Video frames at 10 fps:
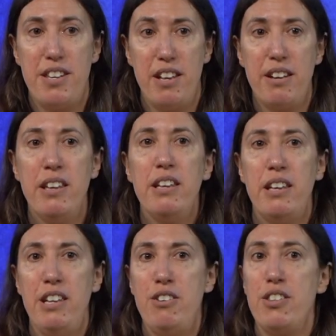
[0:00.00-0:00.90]
it
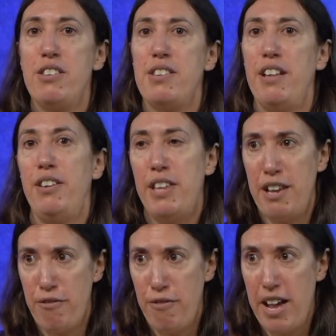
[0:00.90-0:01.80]
into the cell that they
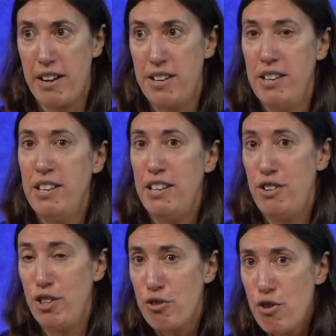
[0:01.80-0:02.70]
infect,
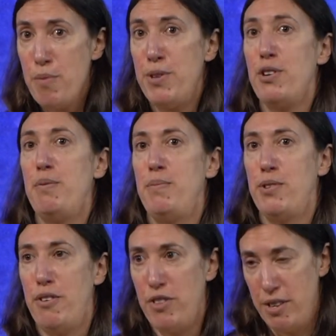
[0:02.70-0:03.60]
into the chromosomes
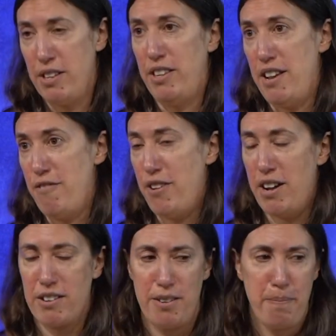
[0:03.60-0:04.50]
of the cell they infect.